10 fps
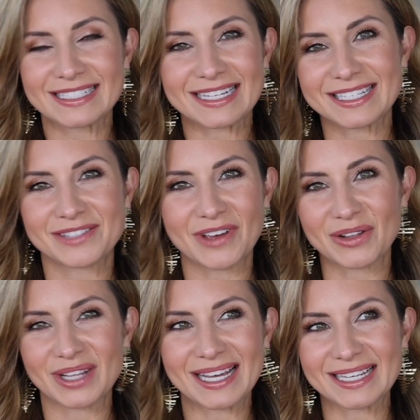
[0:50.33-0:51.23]
I just
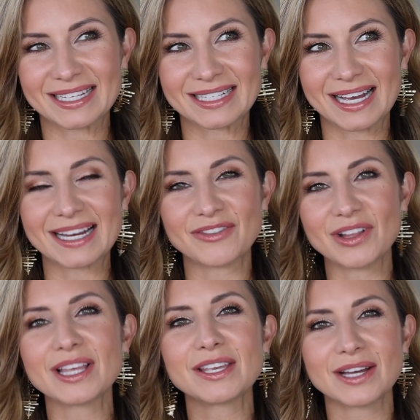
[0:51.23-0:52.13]
felt like, I
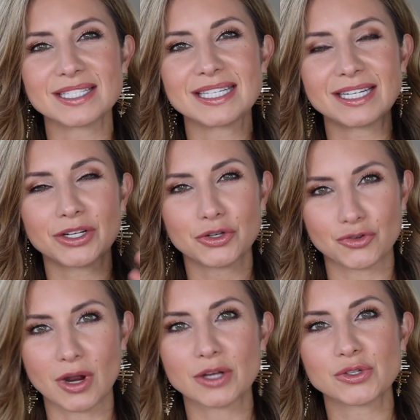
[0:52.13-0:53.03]
felt like you guys needed a
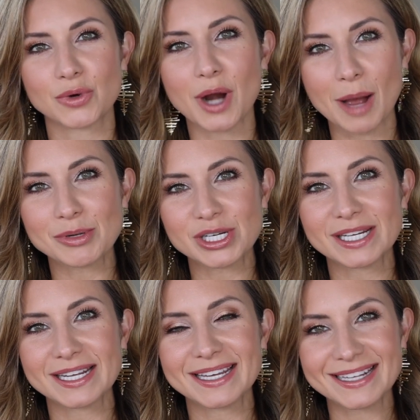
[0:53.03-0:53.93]
drugstore
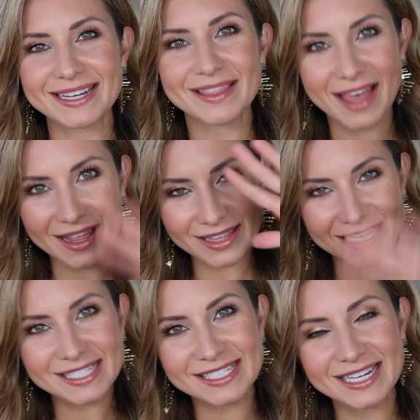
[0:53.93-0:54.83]
option in that
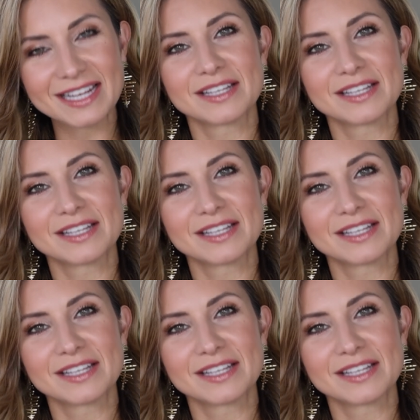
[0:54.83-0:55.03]
list.